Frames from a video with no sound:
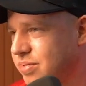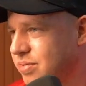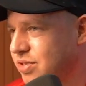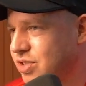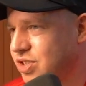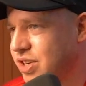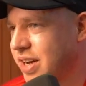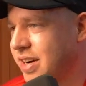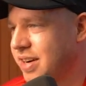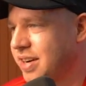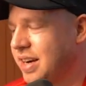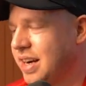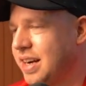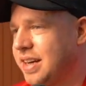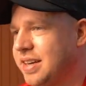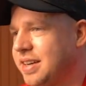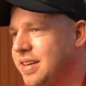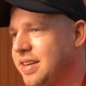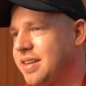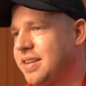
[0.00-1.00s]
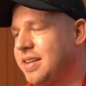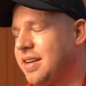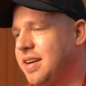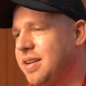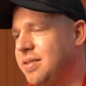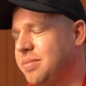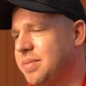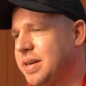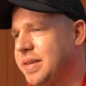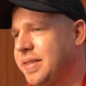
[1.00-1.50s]
gent. Like
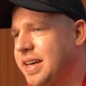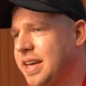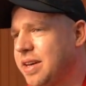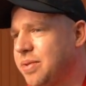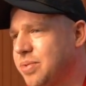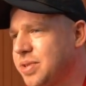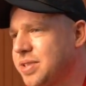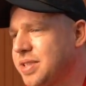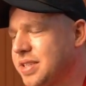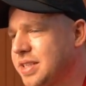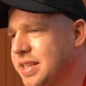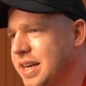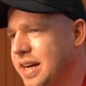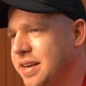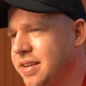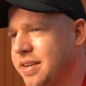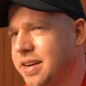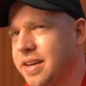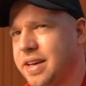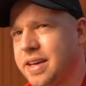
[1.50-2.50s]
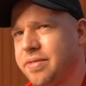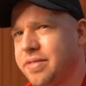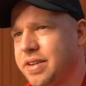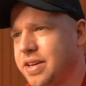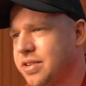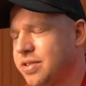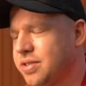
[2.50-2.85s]
I think it was in Scandinavia or